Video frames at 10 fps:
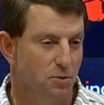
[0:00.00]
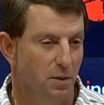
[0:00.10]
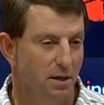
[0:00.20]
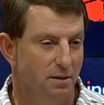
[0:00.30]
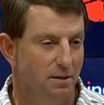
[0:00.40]
I
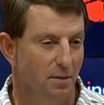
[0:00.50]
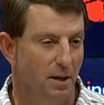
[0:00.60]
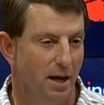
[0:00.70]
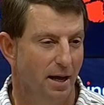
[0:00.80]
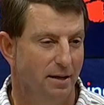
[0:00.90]

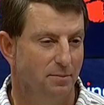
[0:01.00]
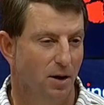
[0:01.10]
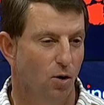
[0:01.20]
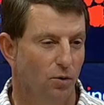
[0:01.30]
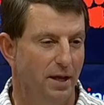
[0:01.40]
had
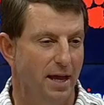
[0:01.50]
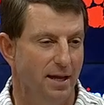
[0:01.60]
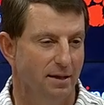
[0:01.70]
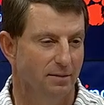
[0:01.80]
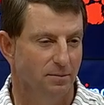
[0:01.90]
my whole
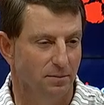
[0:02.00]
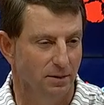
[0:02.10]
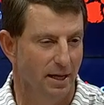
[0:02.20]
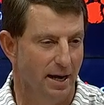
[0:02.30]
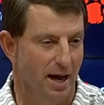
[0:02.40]
day
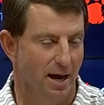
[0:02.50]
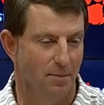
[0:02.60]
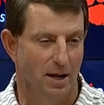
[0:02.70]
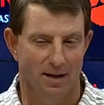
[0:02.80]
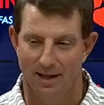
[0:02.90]
laid out.
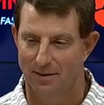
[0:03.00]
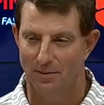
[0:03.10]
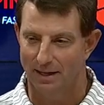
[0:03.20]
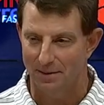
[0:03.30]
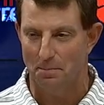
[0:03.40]
I'm like
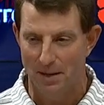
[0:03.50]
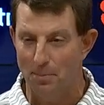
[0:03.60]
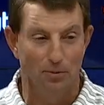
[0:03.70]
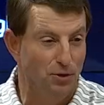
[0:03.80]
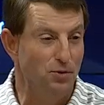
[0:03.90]

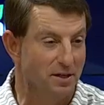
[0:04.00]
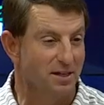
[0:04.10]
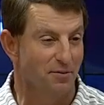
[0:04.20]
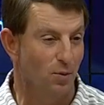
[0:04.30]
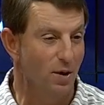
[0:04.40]
people do
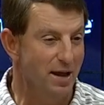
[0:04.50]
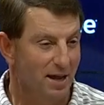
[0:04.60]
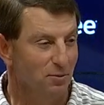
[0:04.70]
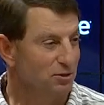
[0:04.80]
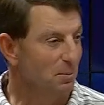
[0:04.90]
this every
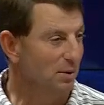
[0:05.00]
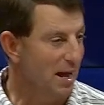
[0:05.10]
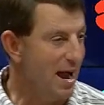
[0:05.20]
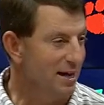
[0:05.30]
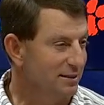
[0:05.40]
week. It was a
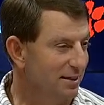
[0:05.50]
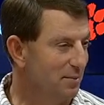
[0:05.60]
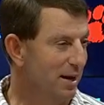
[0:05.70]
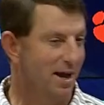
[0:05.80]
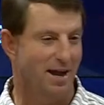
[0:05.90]
blast. I
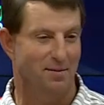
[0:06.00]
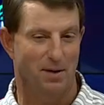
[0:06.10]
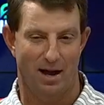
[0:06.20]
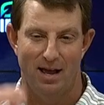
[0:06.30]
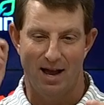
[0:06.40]

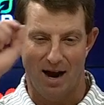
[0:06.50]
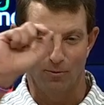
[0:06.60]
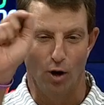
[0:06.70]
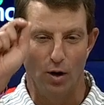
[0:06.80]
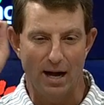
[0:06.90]

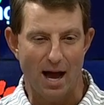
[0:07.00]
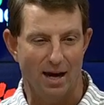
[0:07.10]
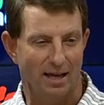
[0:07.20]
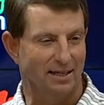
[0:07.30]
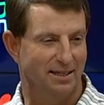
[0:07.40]
wrote it
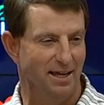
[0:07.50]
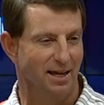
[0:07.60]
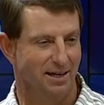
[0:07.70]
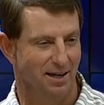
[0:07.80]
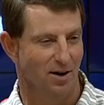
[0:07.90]
out like a kid.